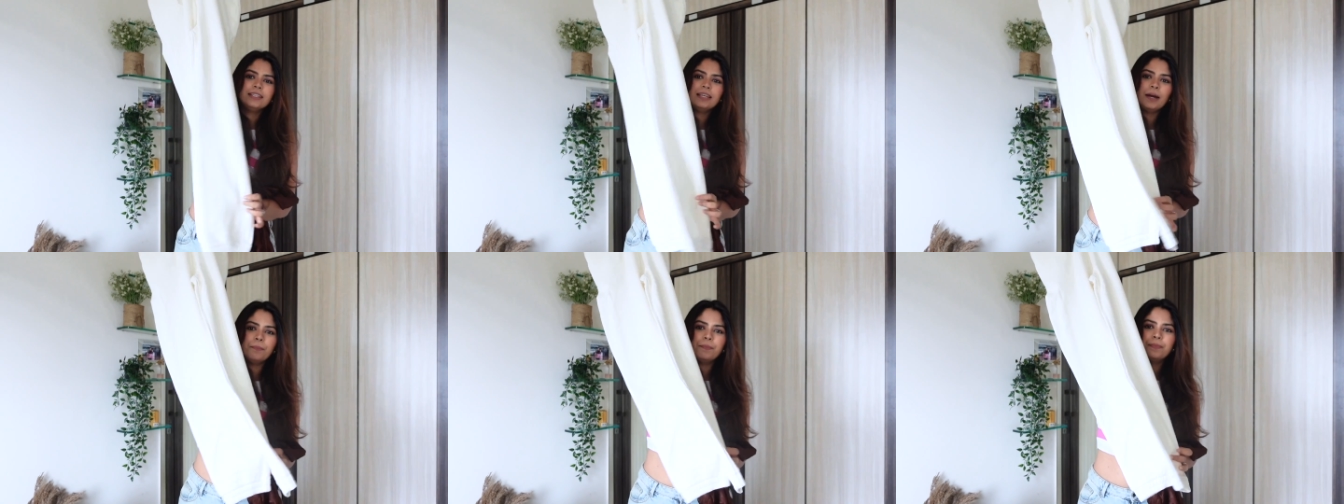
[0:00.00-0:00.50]

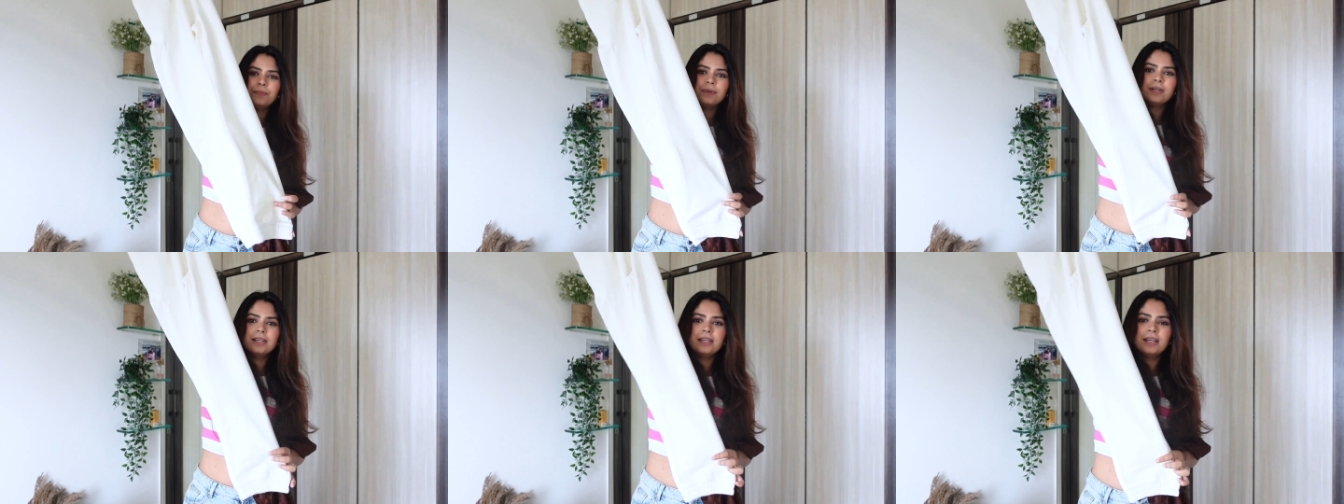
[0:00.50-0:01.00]
Yeah,
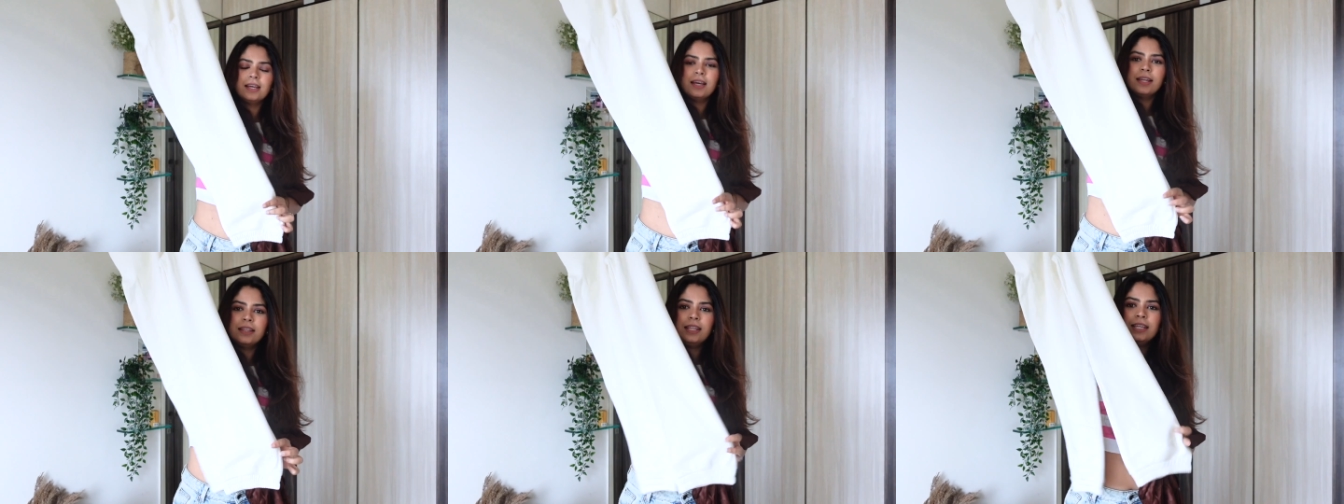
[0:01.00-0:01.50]

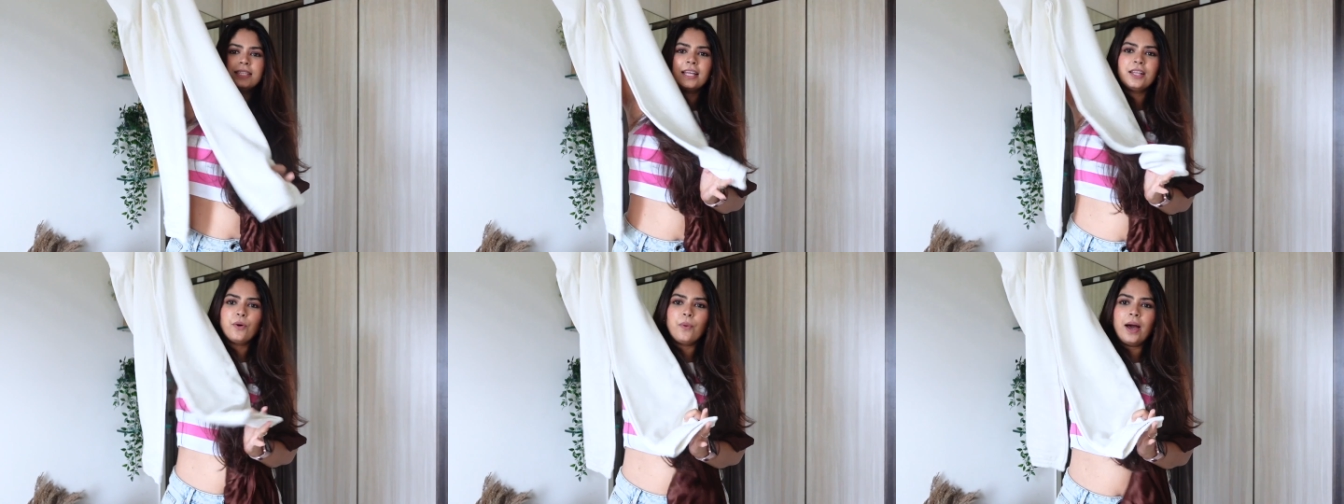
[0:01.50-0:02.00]
these
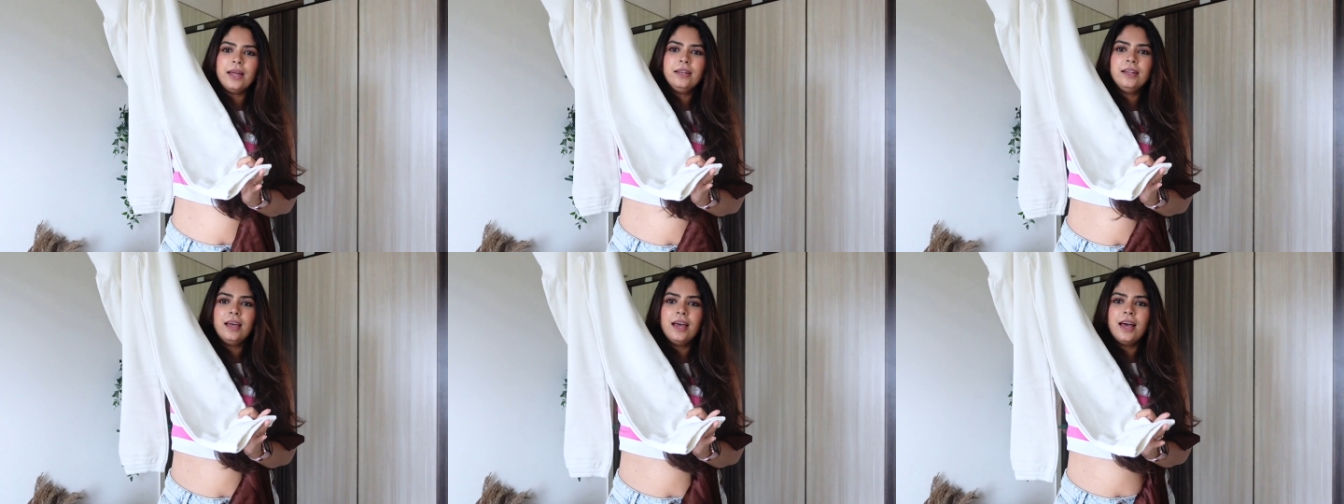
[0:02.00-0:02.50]
are the
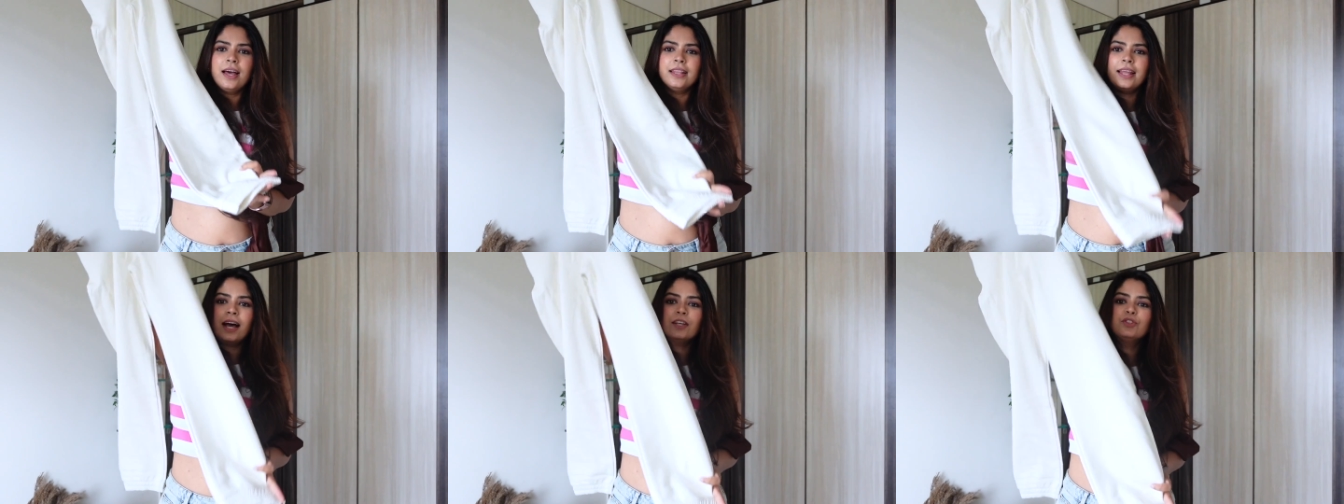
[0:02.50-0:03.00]
one.
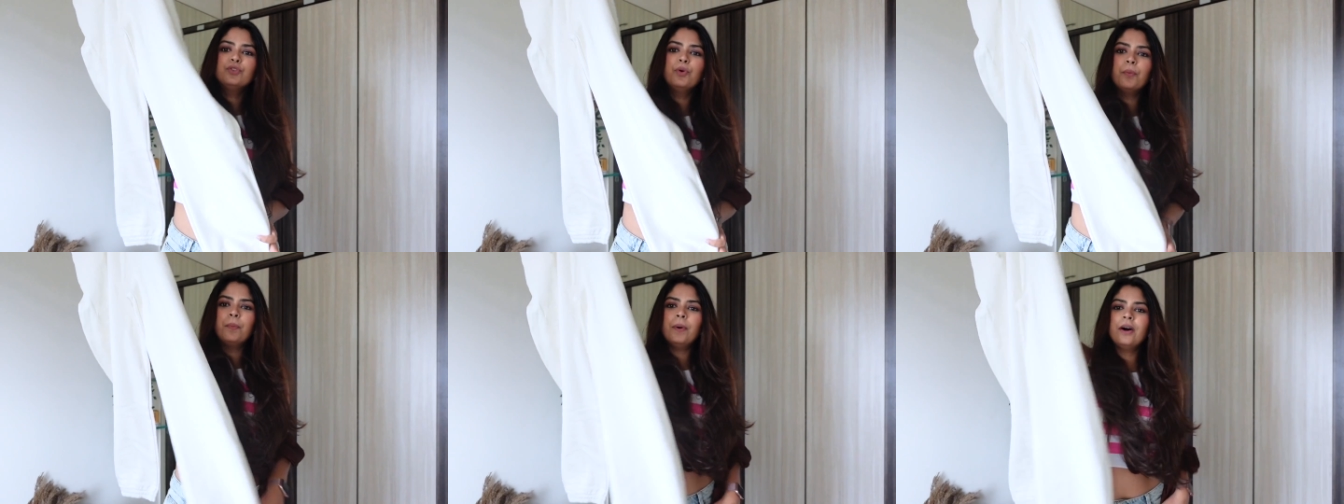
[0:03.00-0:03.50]
They are
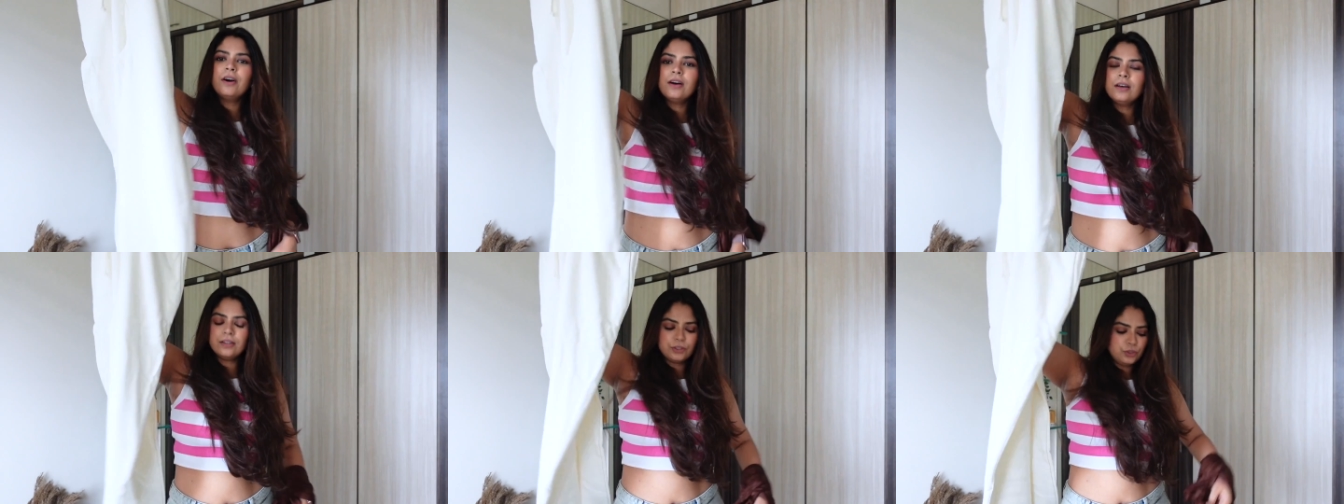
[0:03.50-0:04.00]

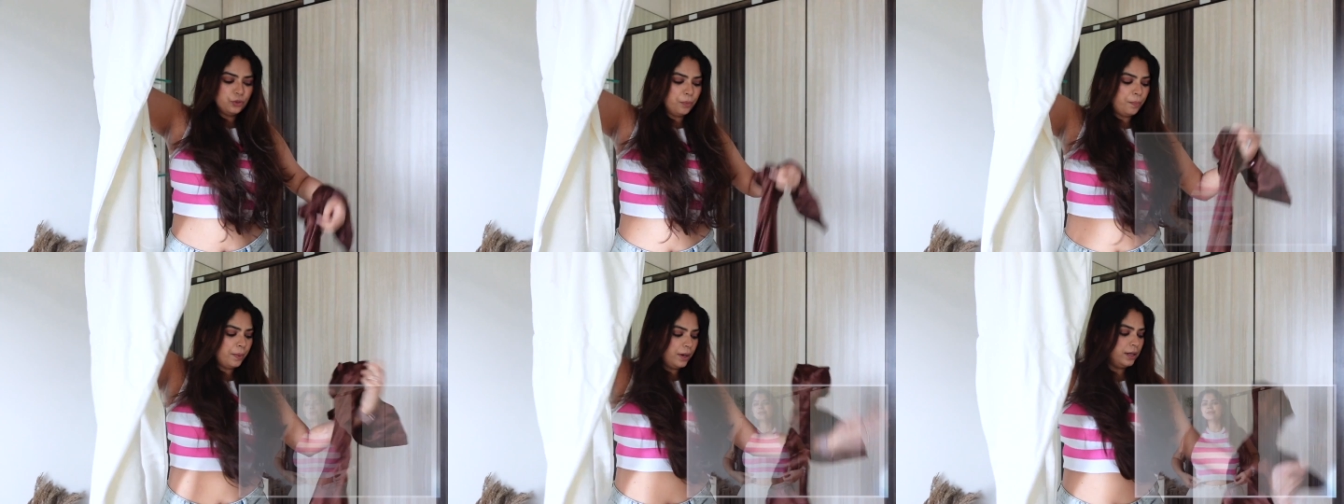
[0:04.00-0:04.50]
super
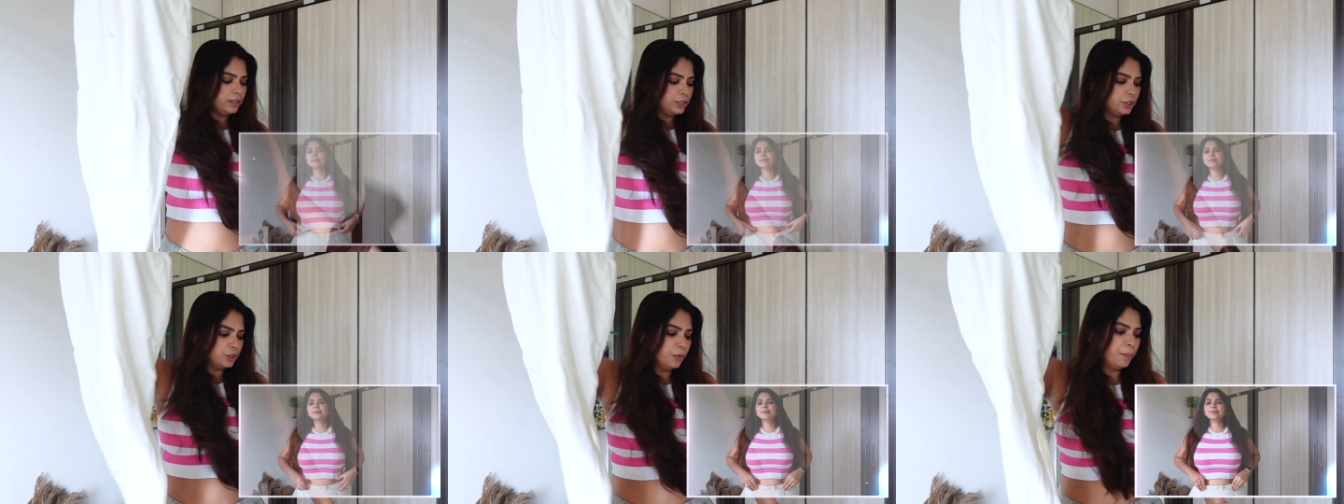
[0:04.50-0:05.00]

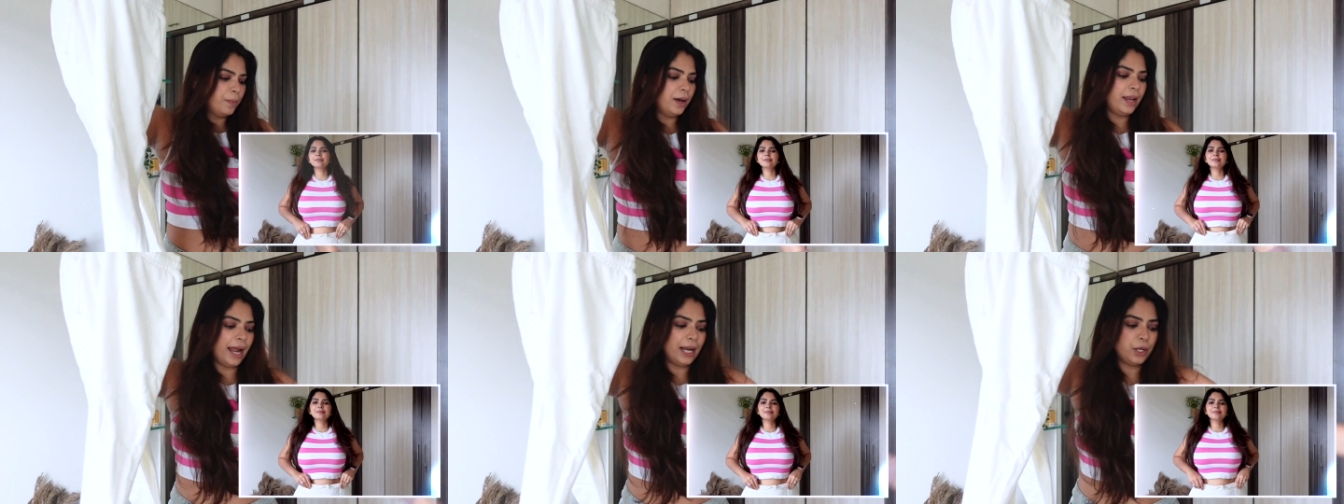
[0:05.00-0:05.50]

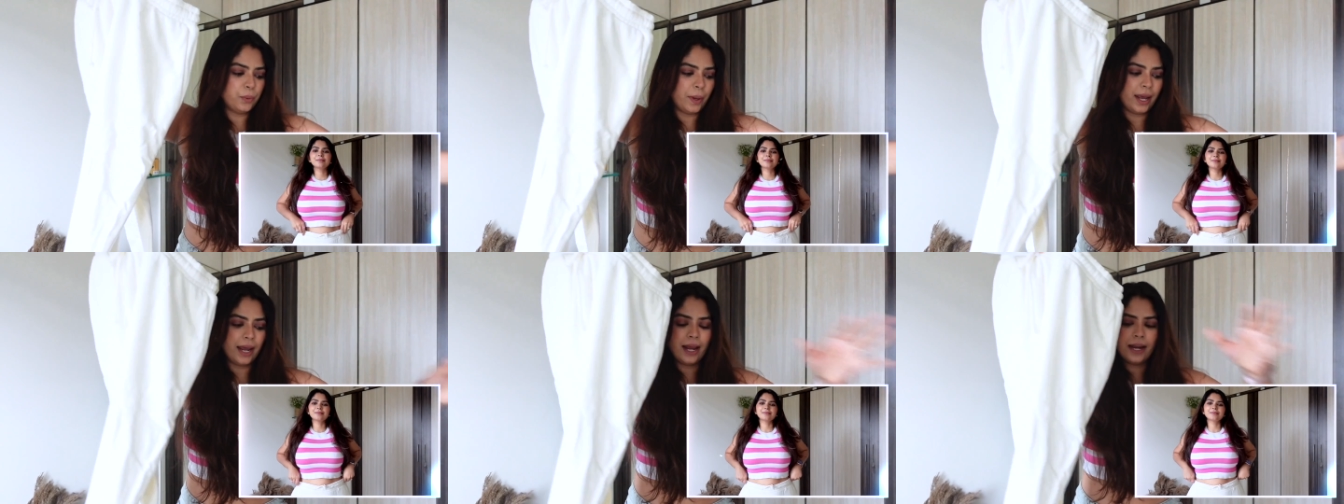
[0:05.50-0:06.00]
lightweight